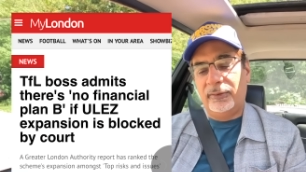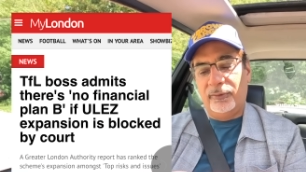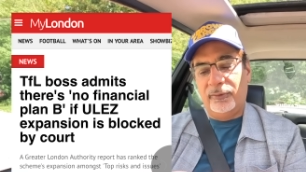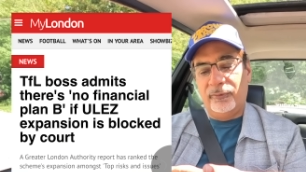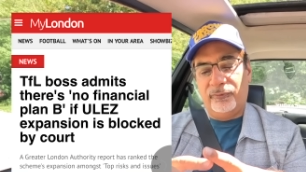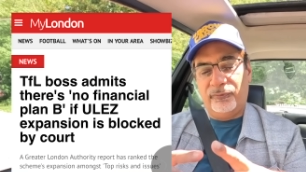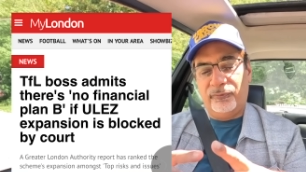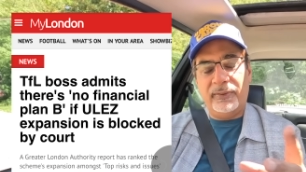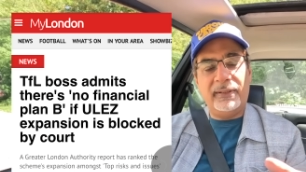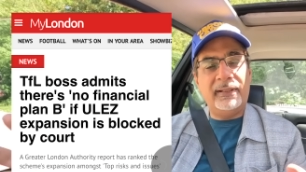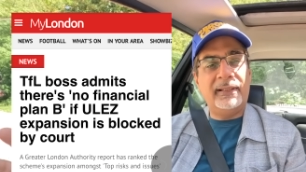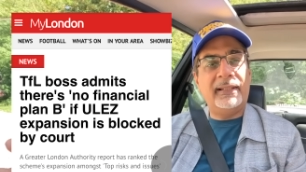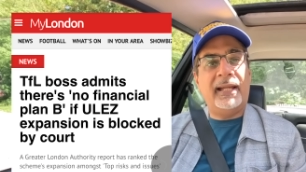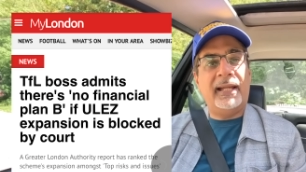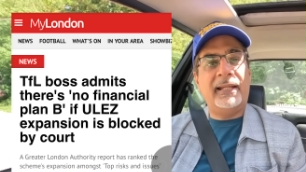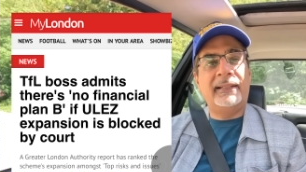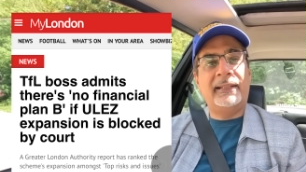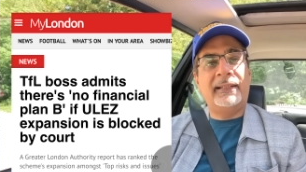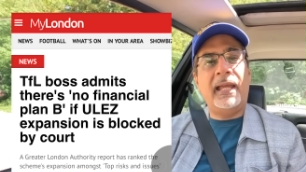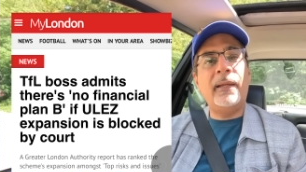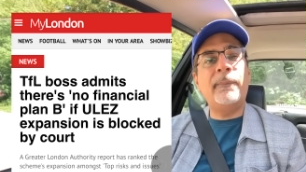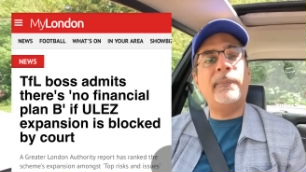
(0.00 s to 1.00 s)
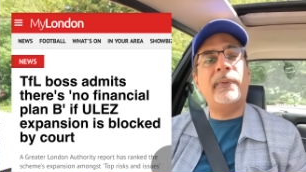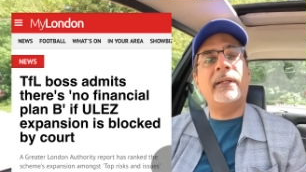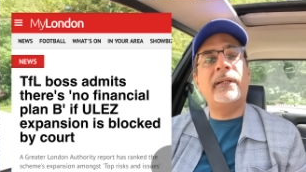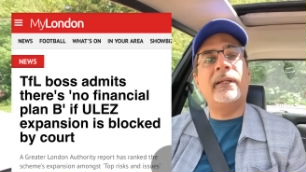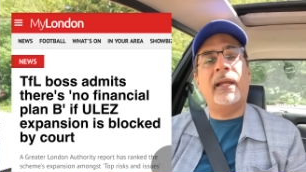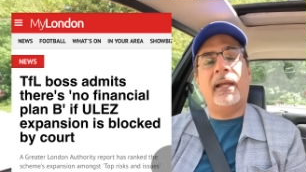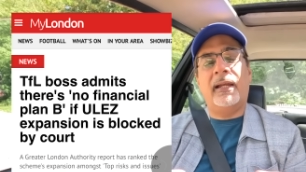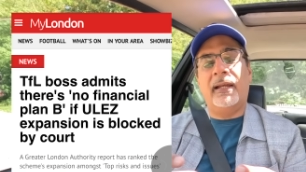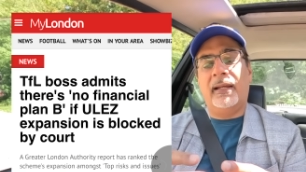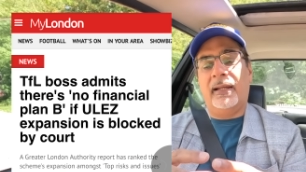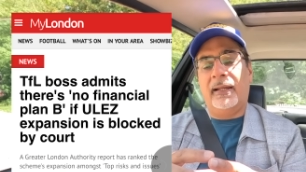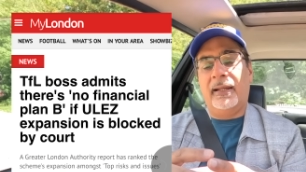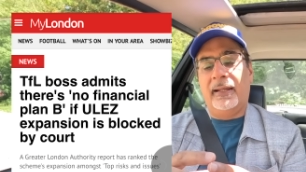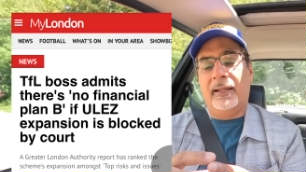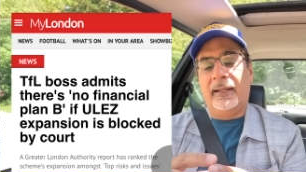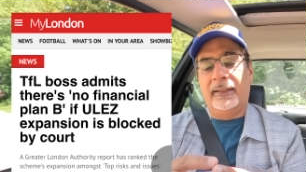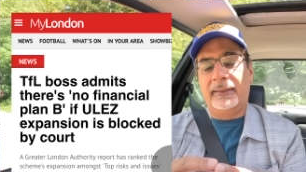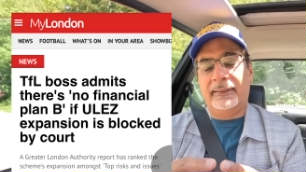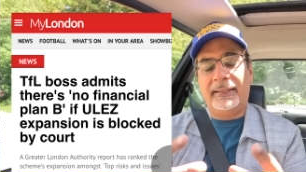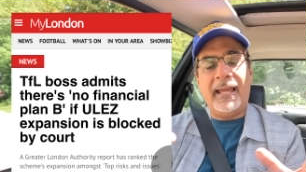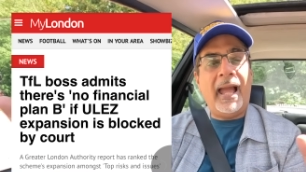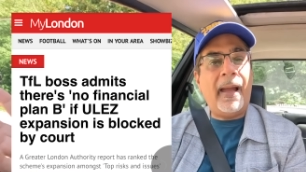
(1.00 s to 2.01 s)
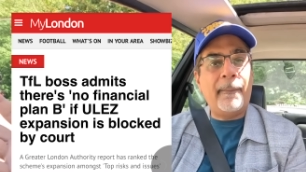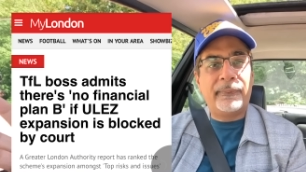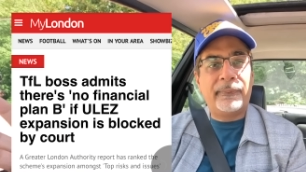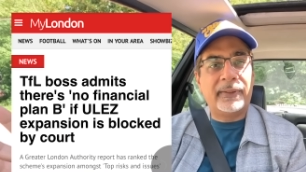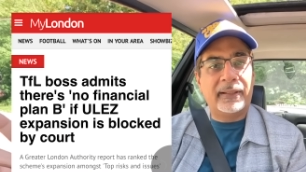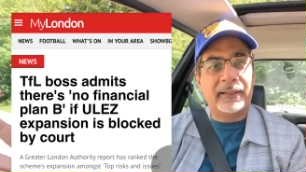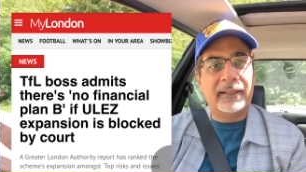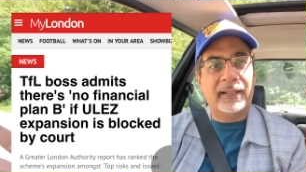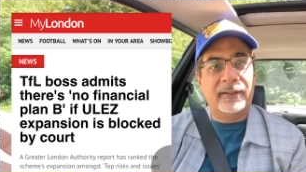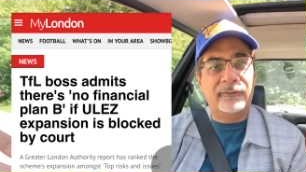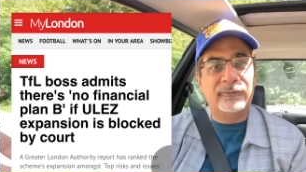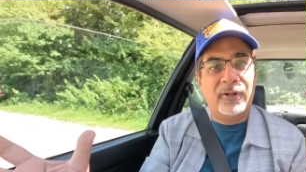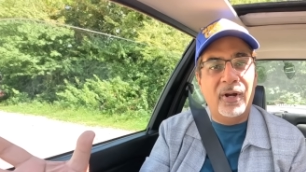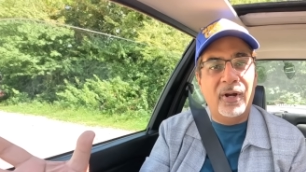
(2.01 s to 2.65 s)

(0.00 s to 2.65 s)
to fill that gaping uh, gap that they've